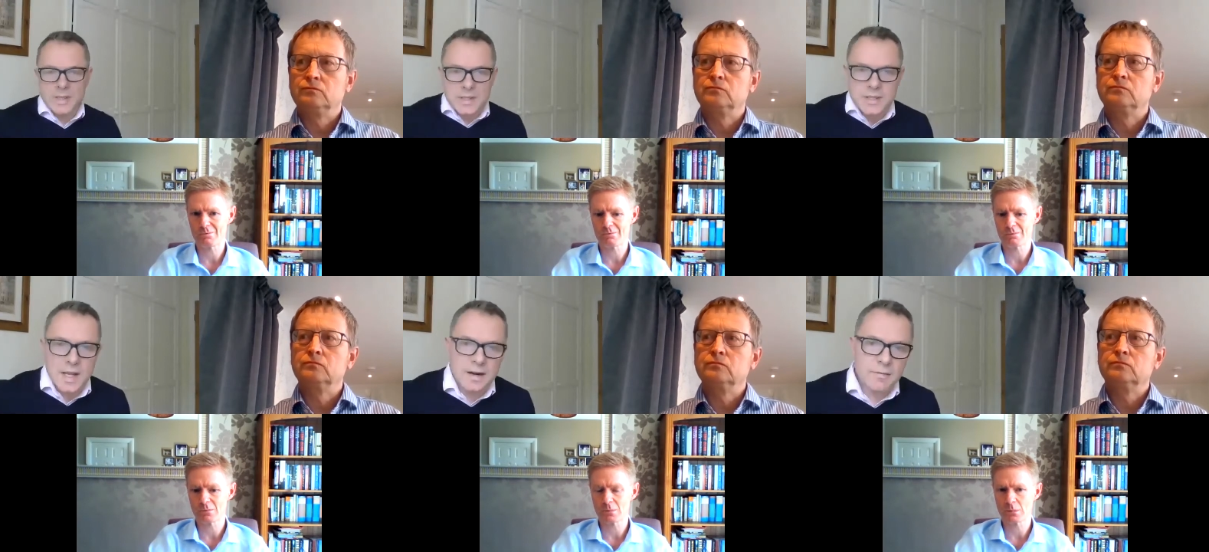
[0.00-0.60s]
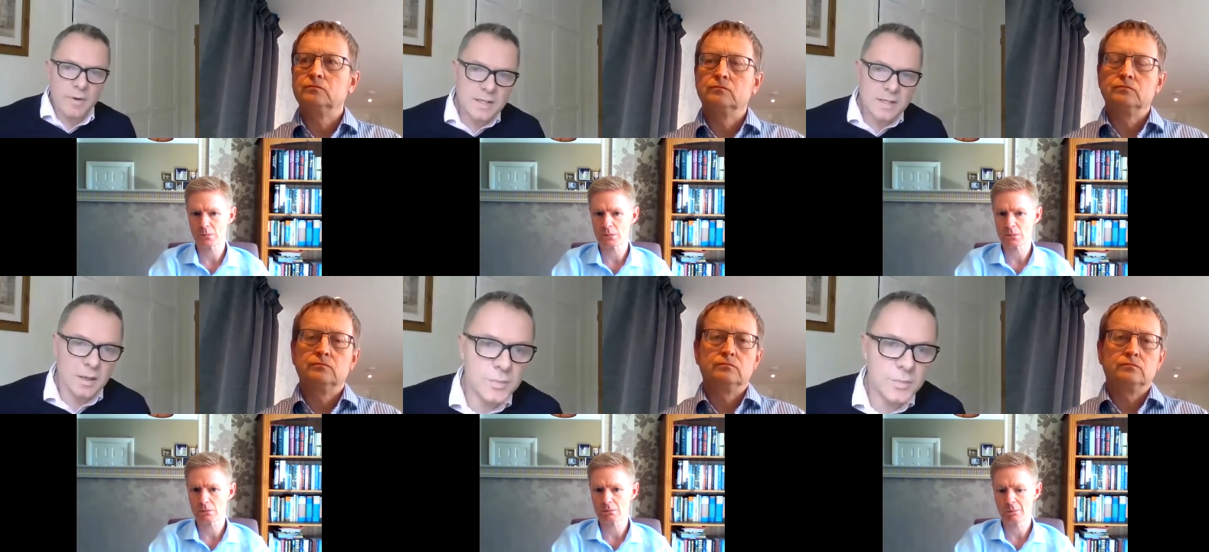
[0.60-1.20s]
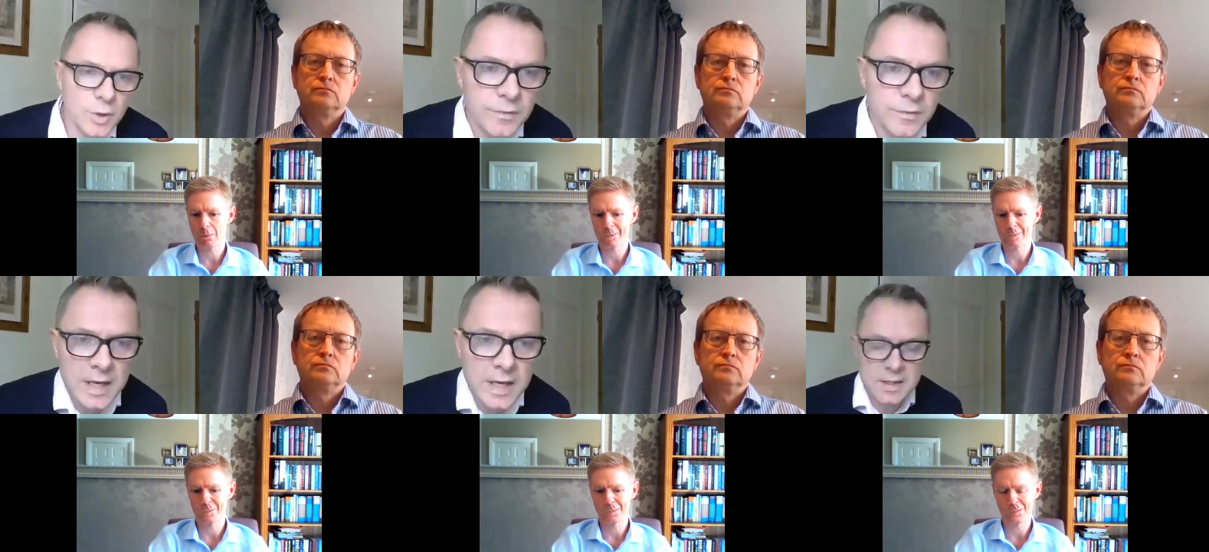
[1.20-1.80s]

Speaker 1: that raise some sort of data?